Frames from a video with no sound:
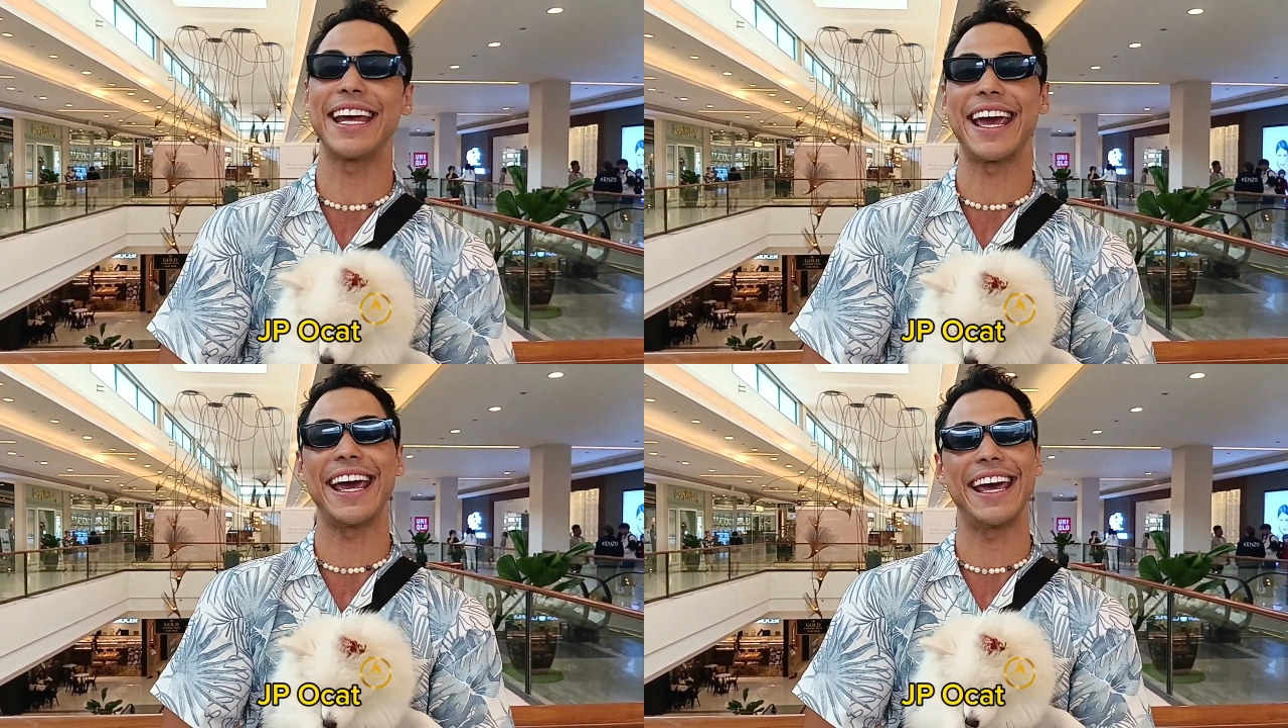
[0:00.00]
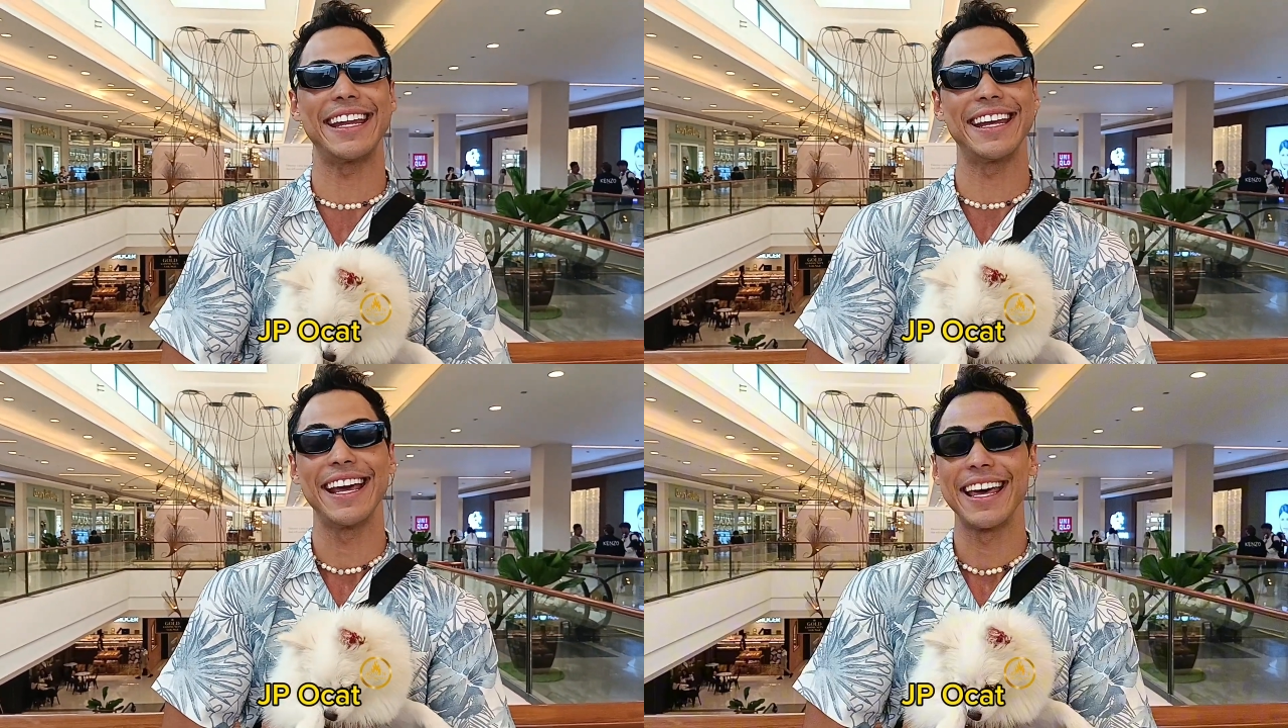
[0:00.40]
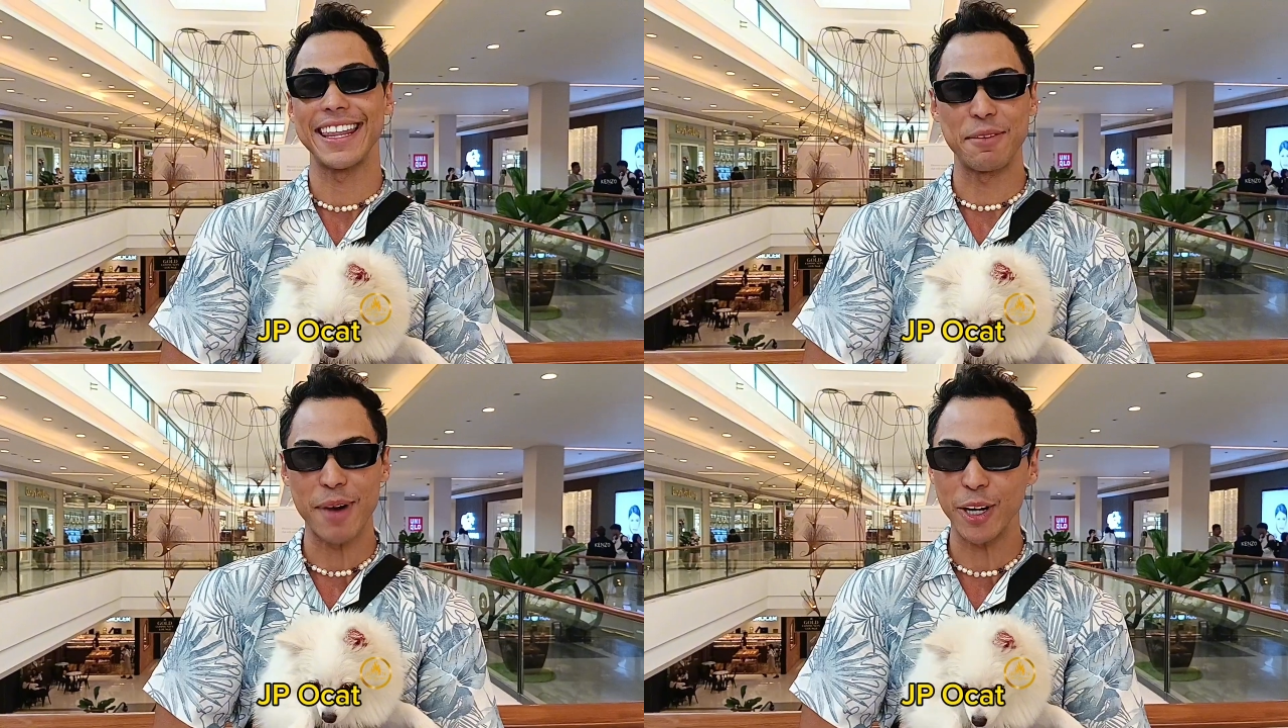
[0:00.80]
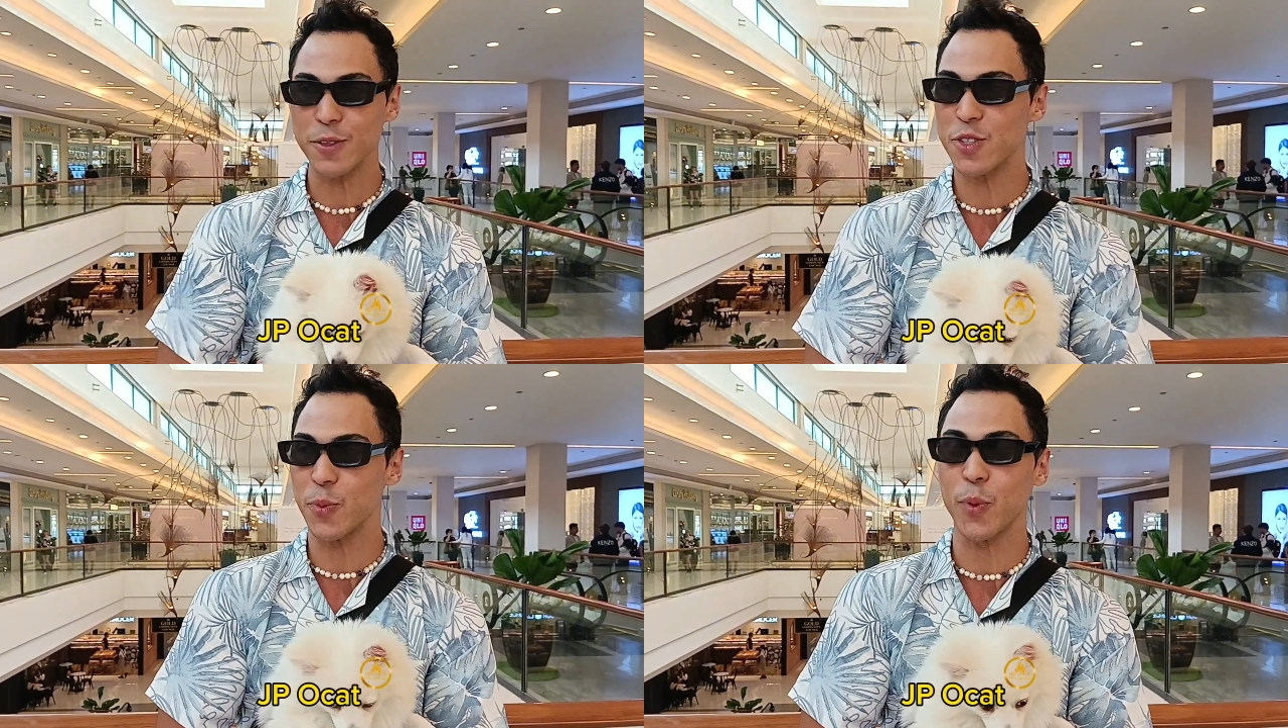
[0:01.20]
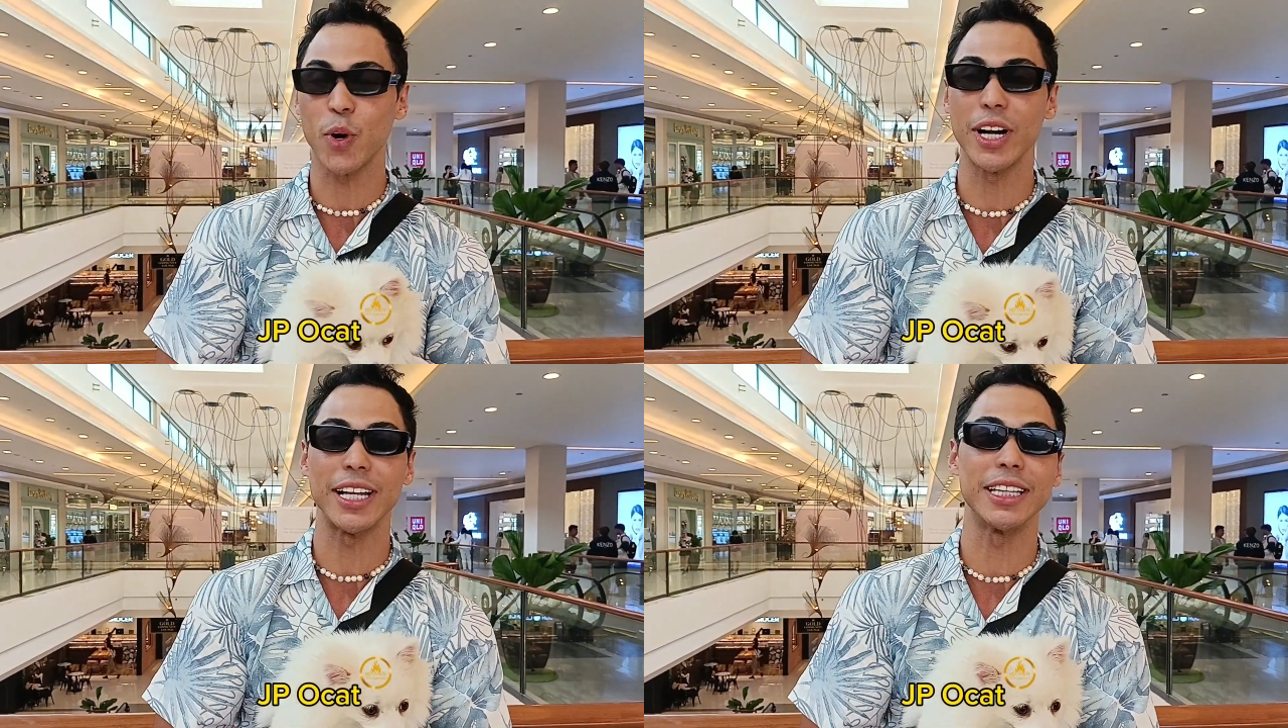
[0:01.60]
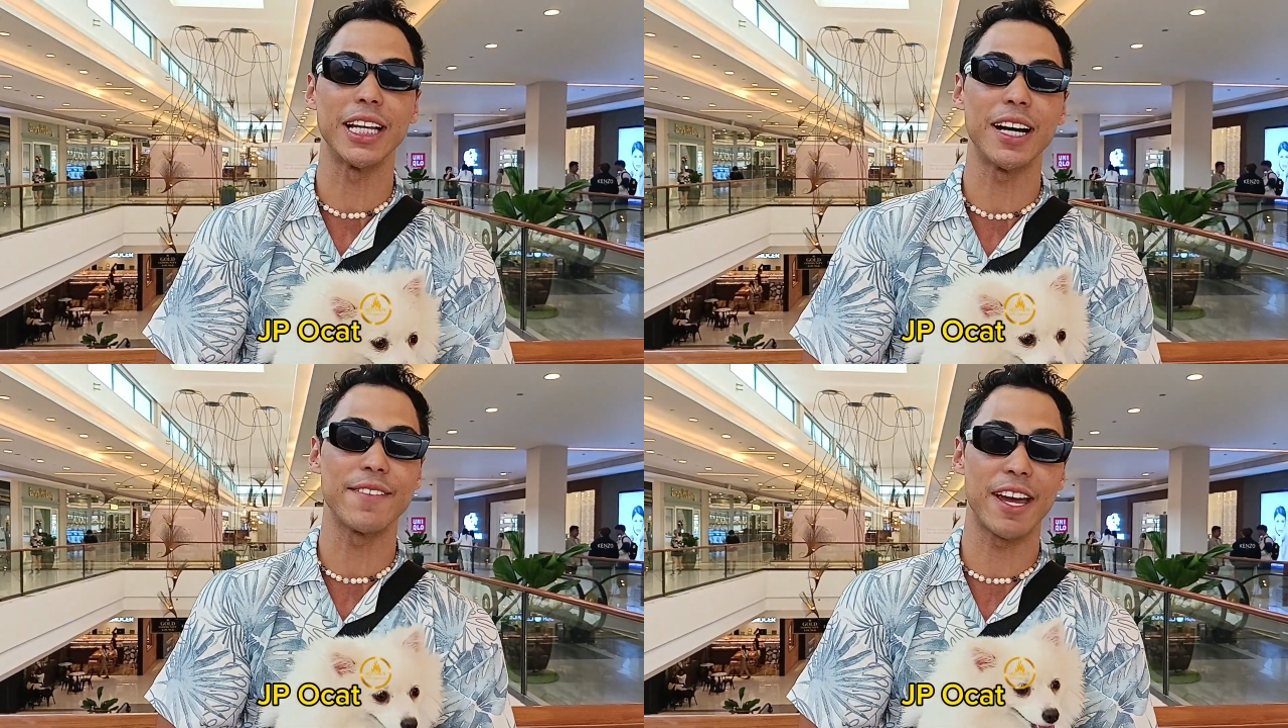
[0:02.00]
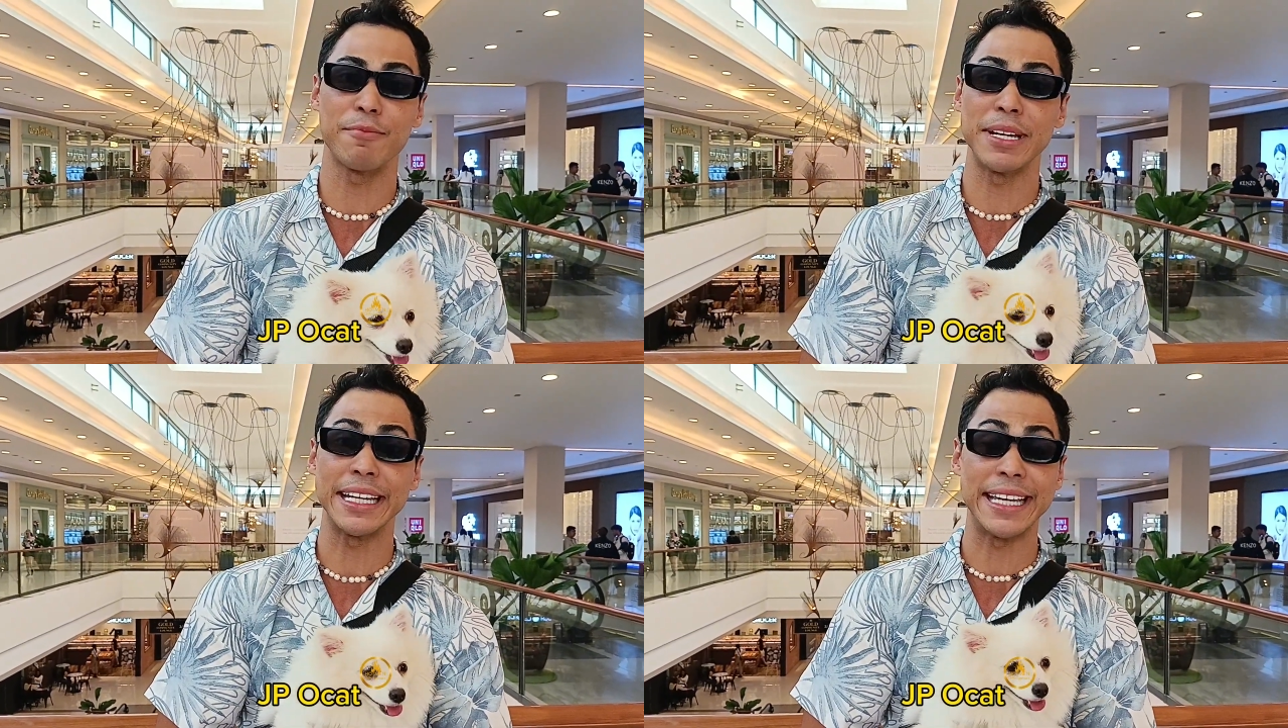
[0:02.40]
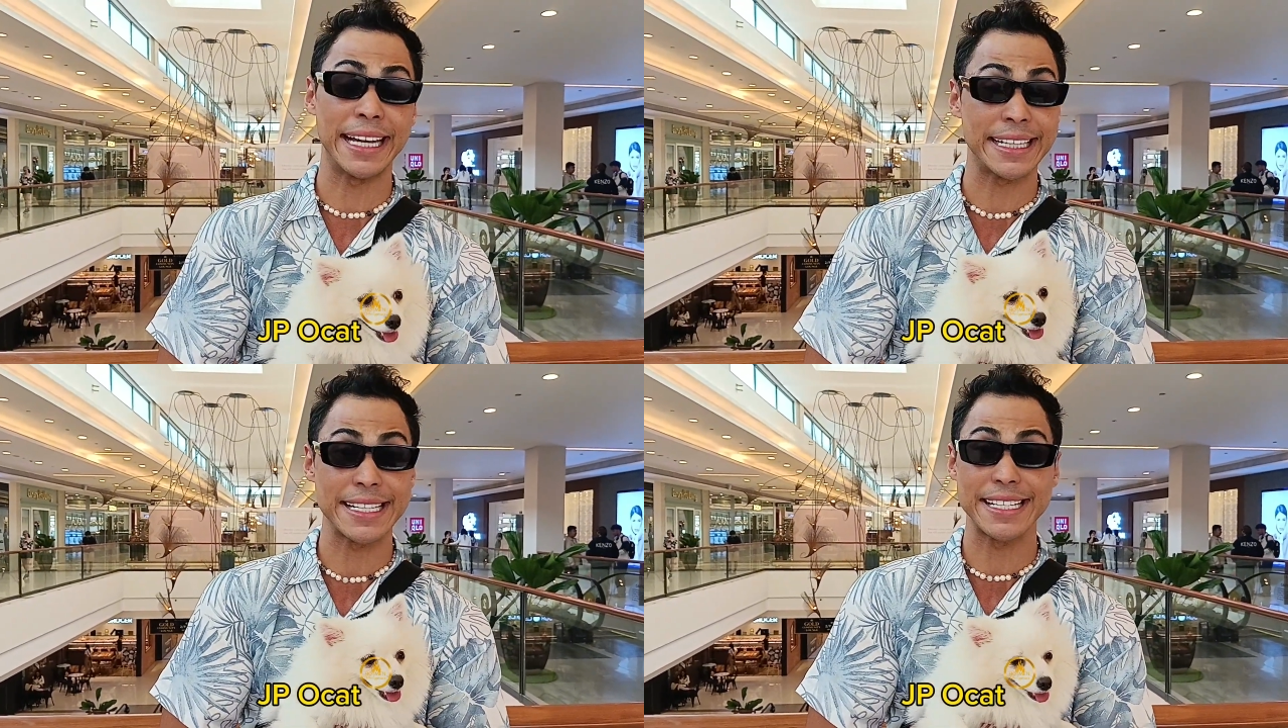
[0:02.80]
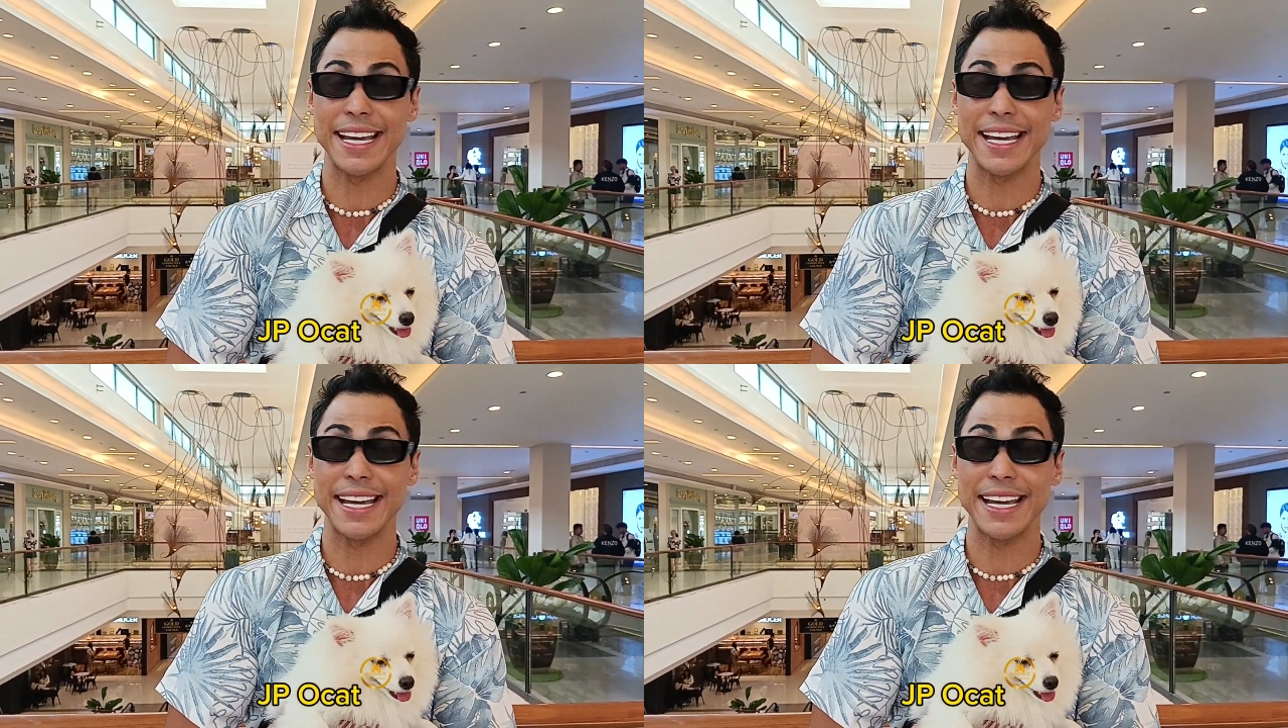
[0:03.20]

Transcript: and the amount of support and love that I've been getting